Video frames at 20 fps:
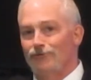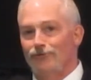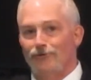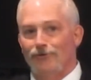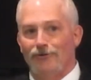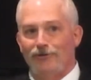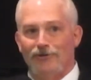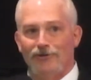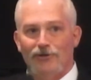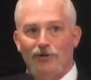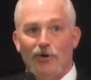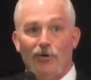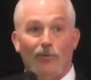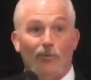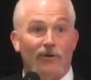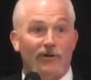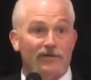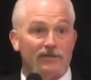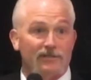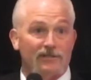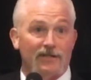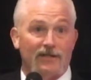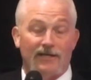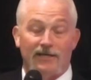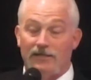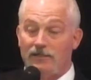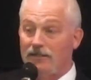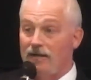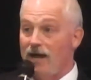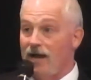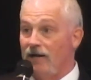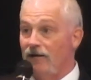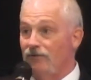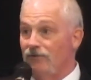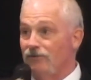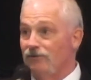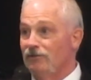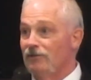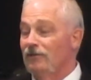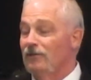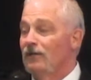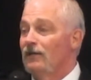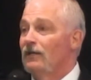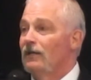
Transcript: or you don't win state titles.